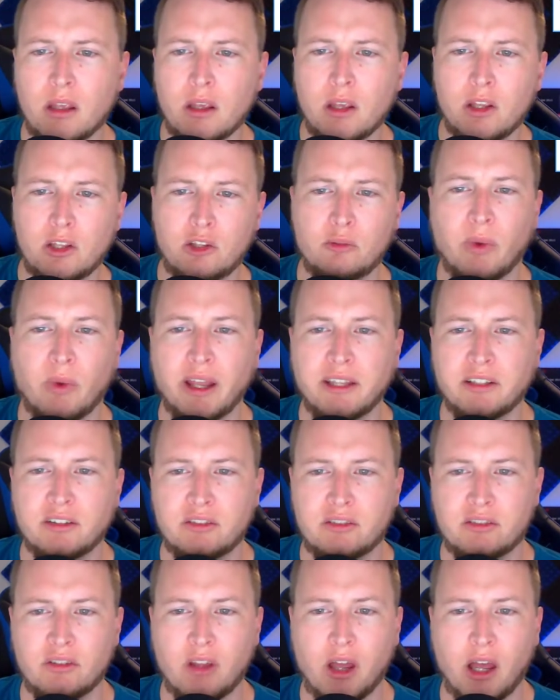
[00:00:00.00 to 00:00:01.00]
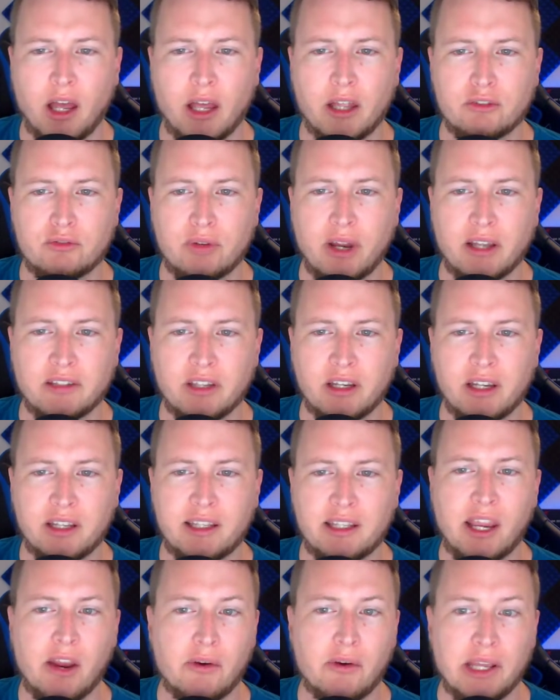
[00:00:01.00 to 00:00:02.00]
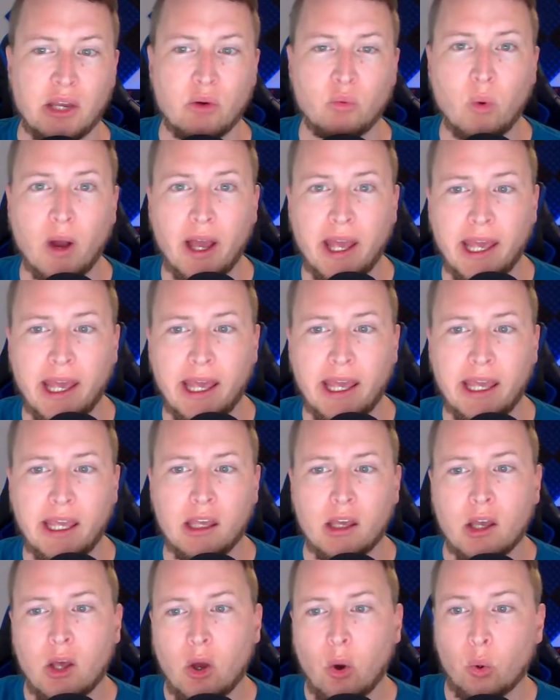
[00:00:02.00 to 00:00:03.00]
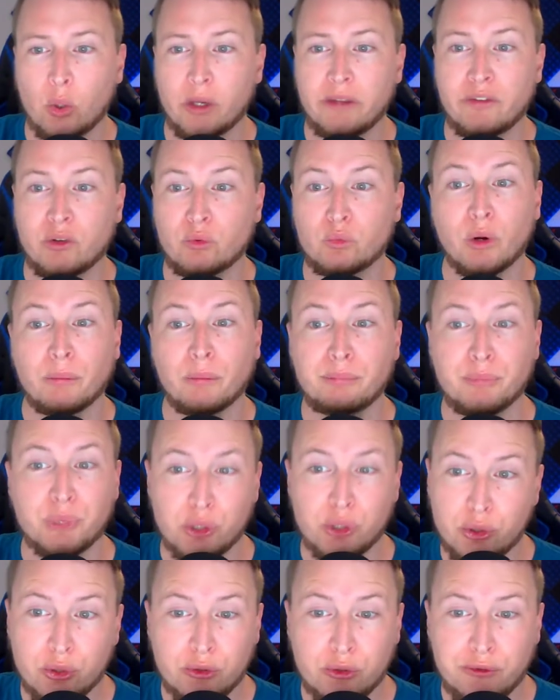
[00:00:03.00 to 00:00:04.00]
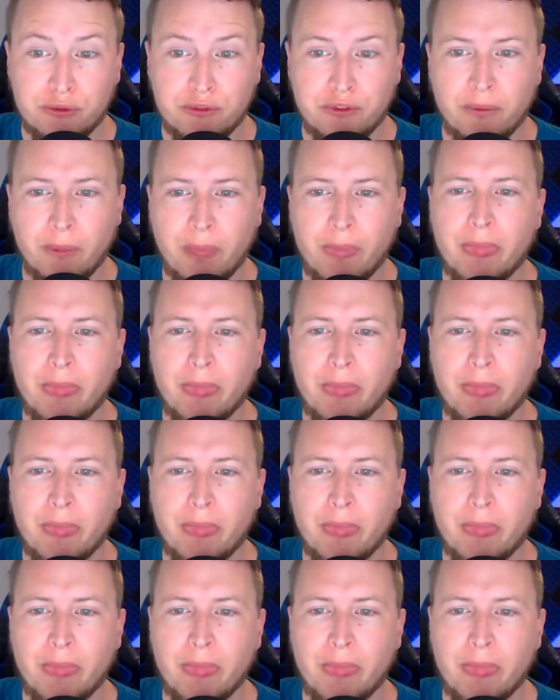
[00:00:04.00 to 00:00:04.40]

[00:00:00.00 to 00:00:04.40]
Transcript: You might uh, translate it carry away or even remove.